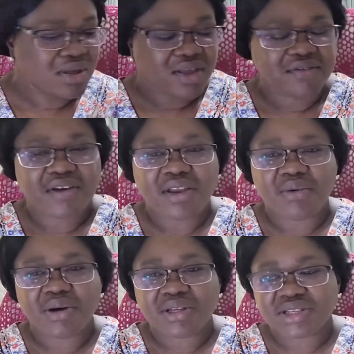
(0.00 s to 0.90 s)
if
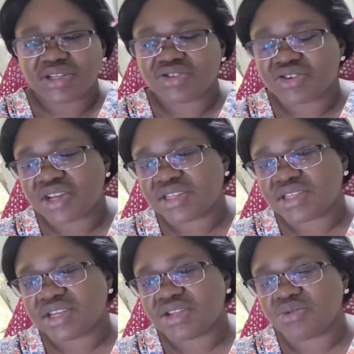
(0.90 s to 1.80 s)
anyone is
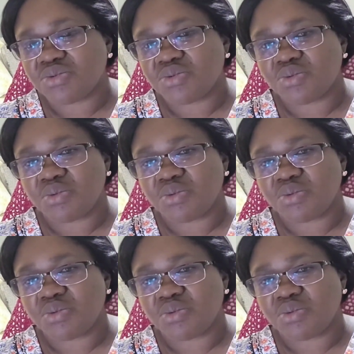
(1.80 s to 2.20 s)
interested in,